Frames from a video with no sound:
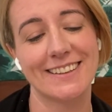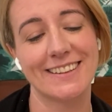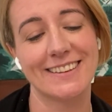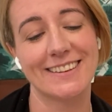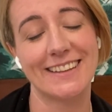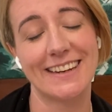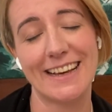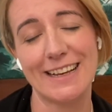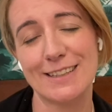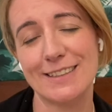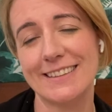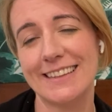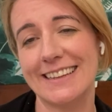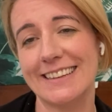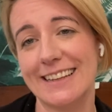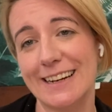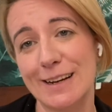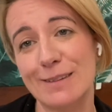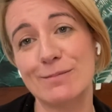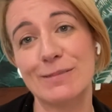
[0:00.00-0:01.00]
the next thing
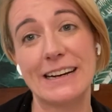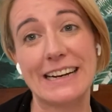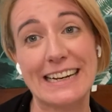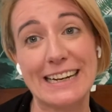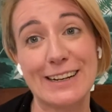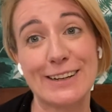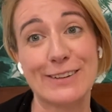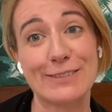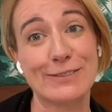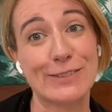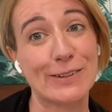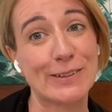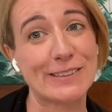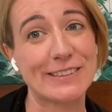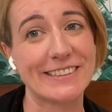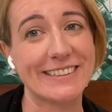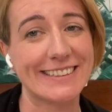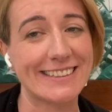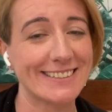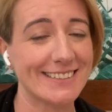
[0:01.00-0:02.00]
that I'm really looking forward
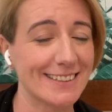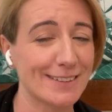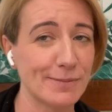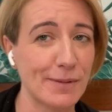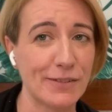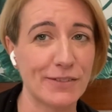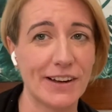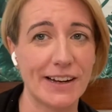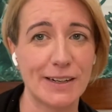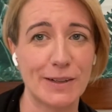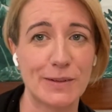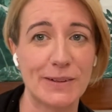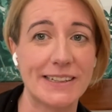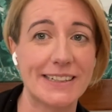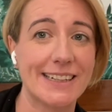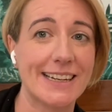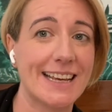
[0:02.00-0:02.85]
to, and this is my final one,